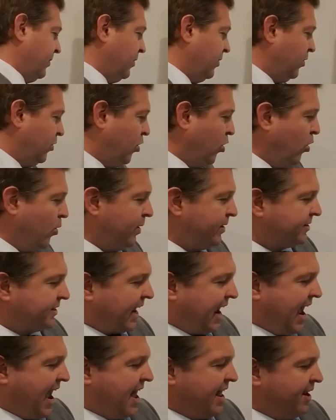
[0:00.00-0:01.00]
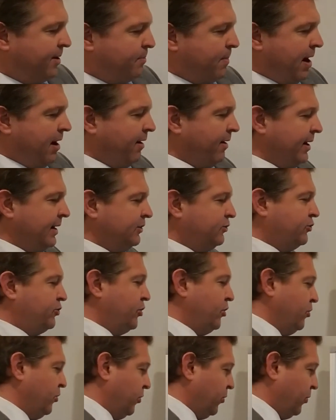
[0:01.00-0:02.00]
who is Anna married
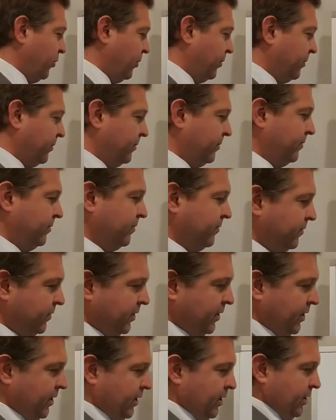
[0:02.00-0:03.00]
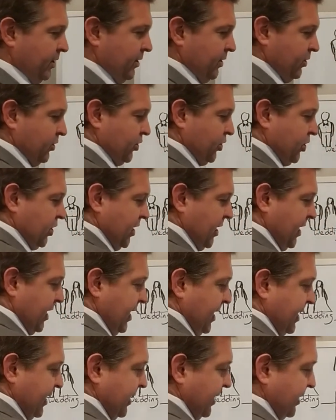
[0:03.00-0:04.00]
to? She
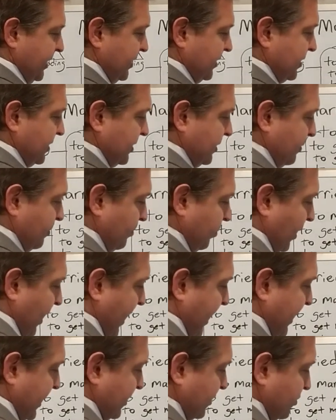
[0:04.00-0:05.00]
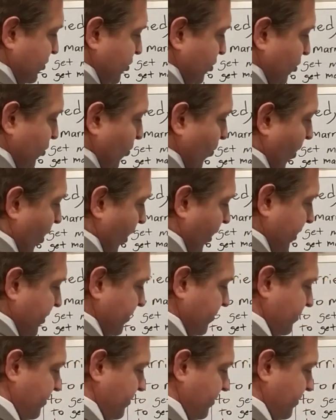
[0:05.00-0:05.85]
is blank to one.